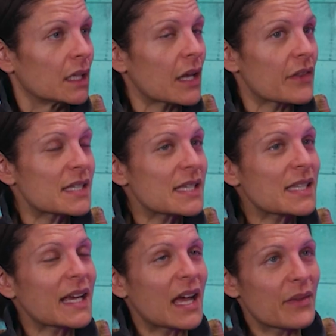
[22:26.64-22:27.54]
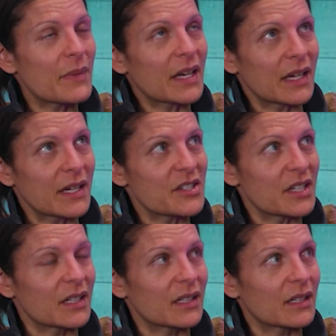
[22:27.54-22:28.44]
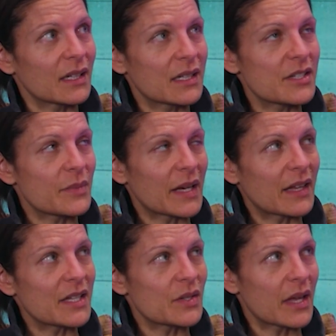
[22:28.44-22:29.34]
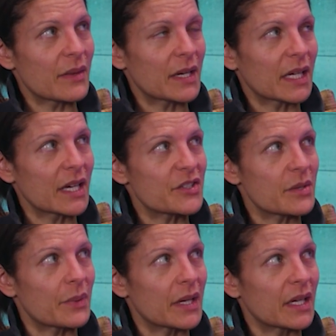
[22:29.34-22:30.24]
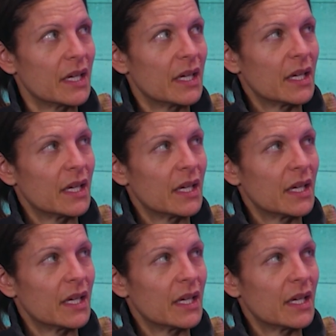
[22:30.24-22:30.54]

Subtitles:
Now this is like on the medication. Like these are my clients who are on the medication, but